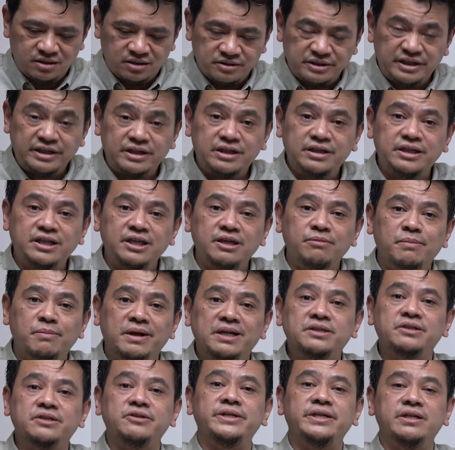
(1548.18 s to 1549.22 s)
dirty
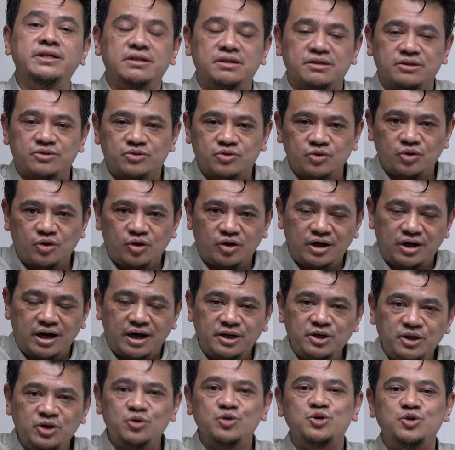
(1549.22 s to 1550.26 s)
materials or
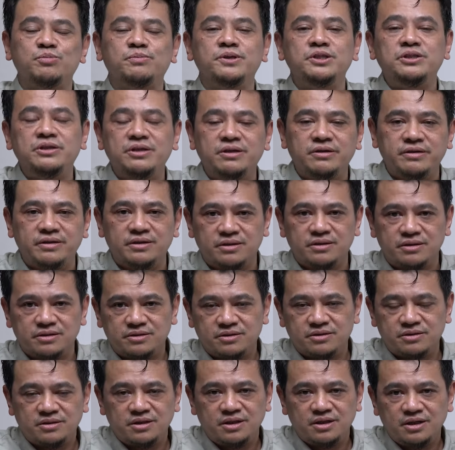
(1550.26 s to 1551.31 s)
unused
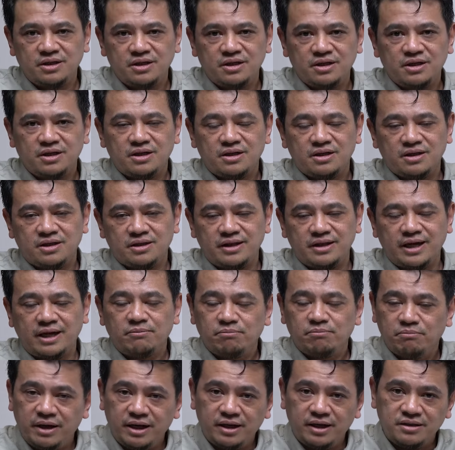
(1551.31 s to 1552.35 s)
materials.
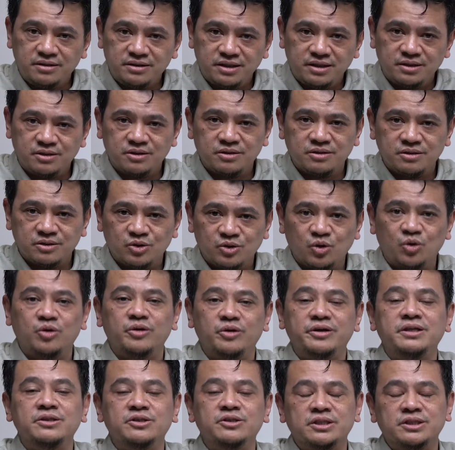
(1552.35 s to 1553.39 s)
That makes it so
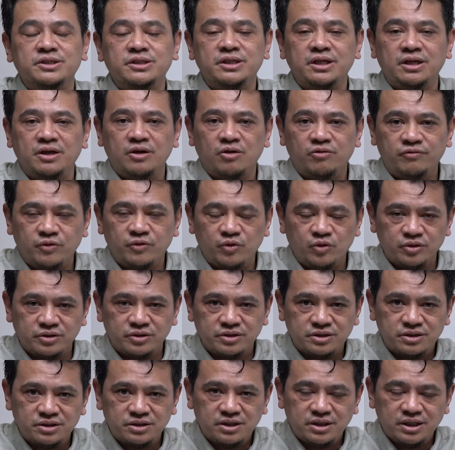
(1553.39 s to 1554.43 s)
interesting, of
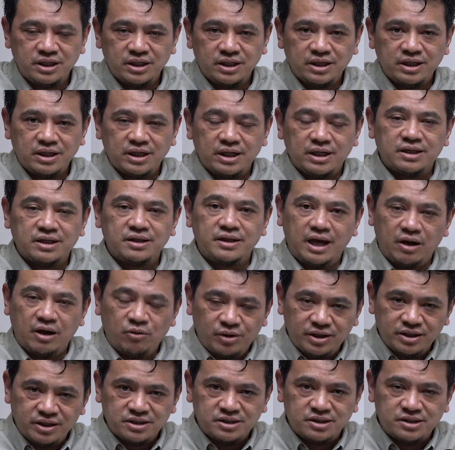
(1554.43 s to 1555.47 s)
course. That
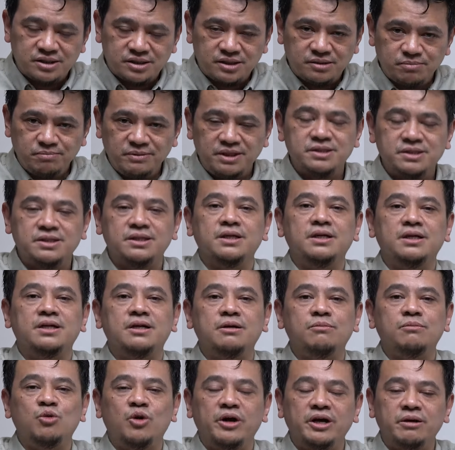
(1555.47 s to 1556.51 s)
was
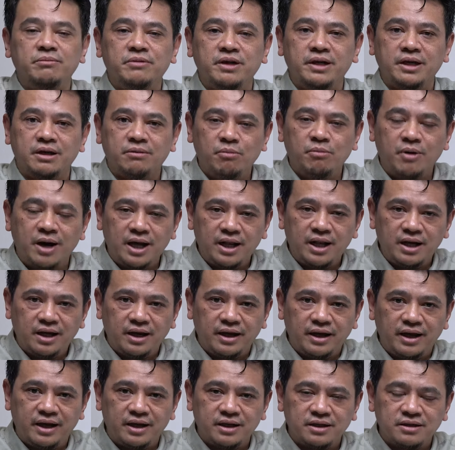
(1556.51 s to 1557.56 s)
Mr. Muhaimin
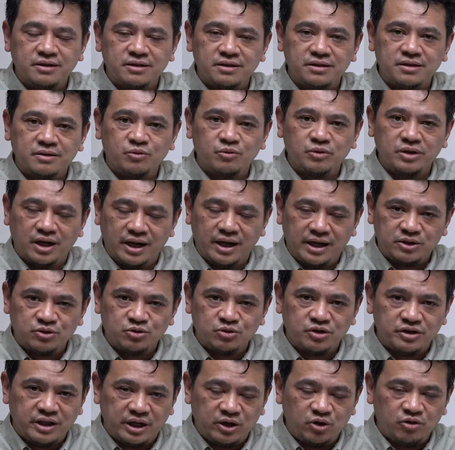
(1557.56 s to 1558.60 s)
Iqbal, and we'd like
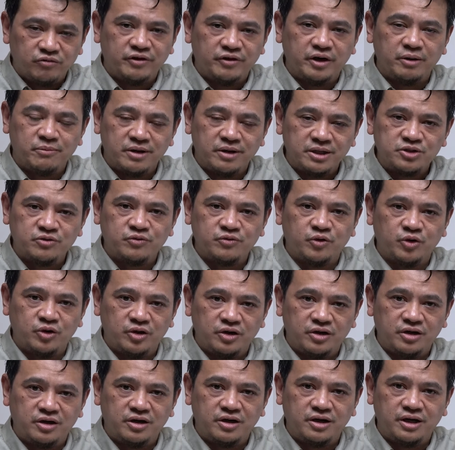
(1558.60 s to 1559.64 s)
to thank you very much
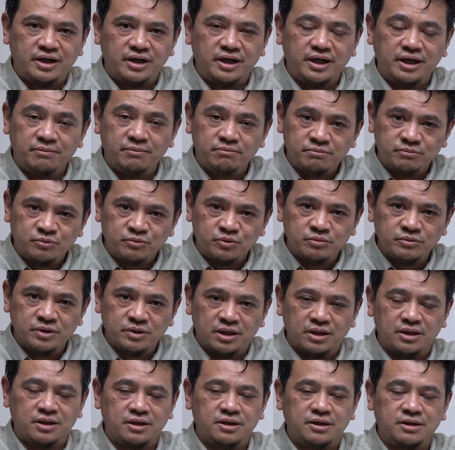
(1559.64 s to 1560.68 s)
for him
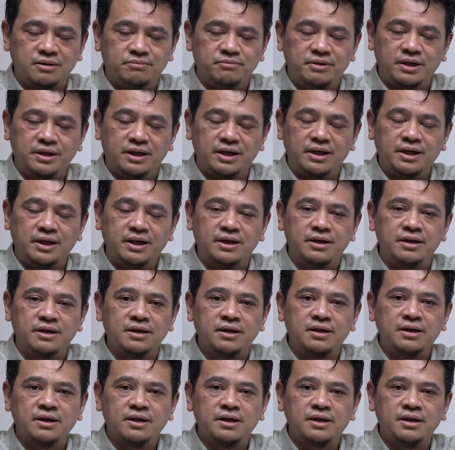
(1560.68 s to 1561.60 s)
being here.